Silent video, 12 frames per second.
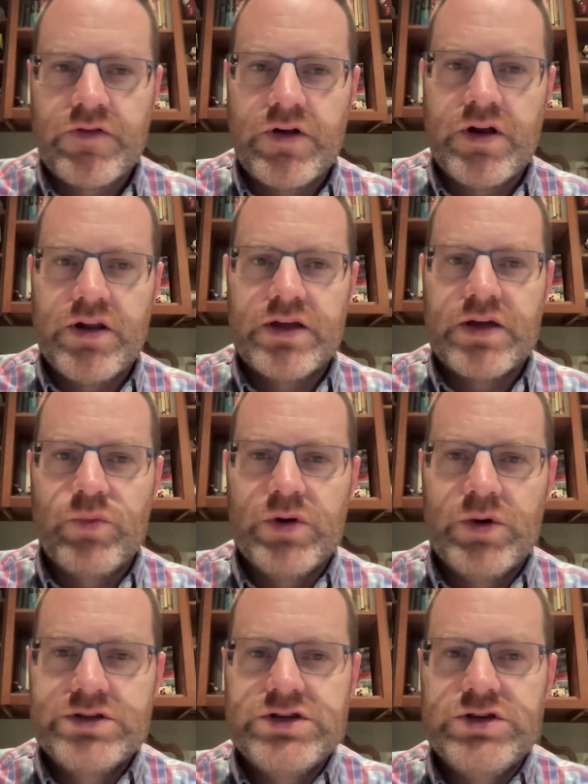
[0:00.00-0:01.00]
Like
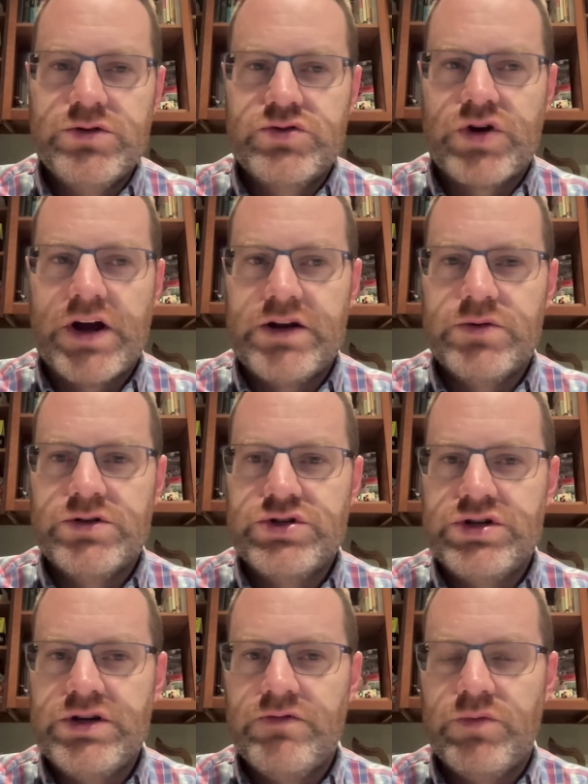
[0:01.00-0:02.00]
what do you try to
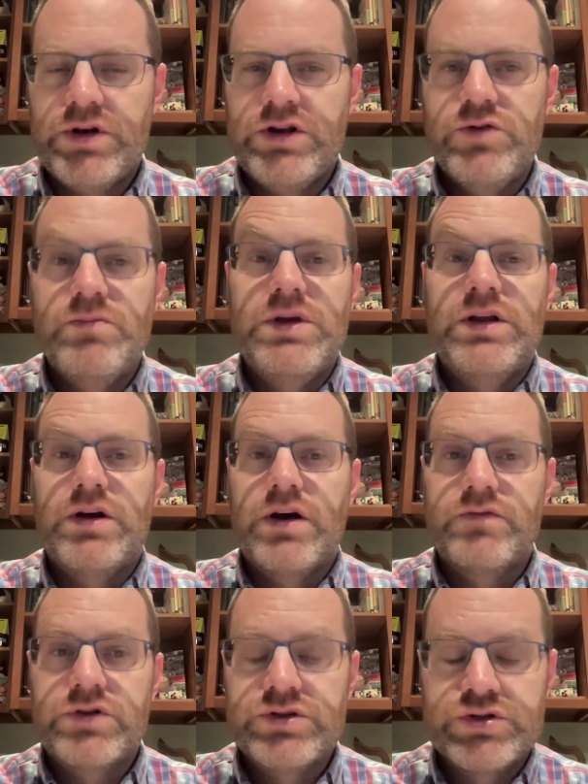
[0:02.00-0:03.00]
achieve when you mean
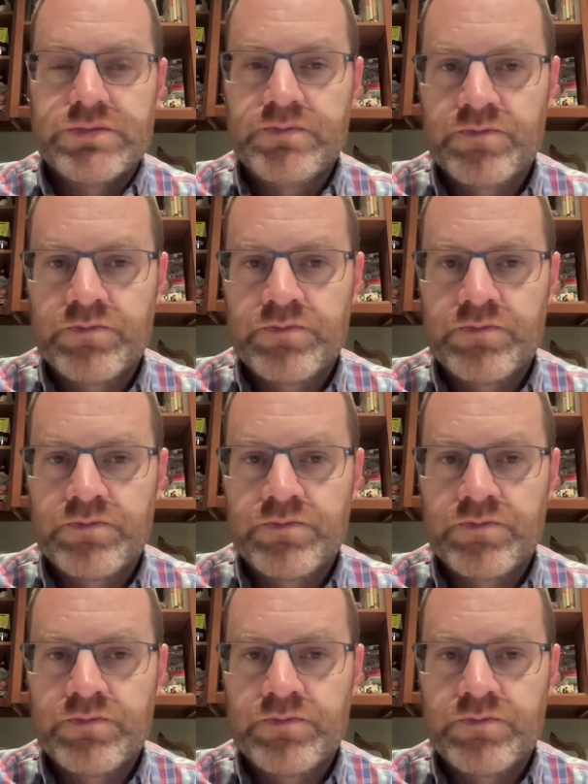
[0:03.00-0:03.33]
coverage?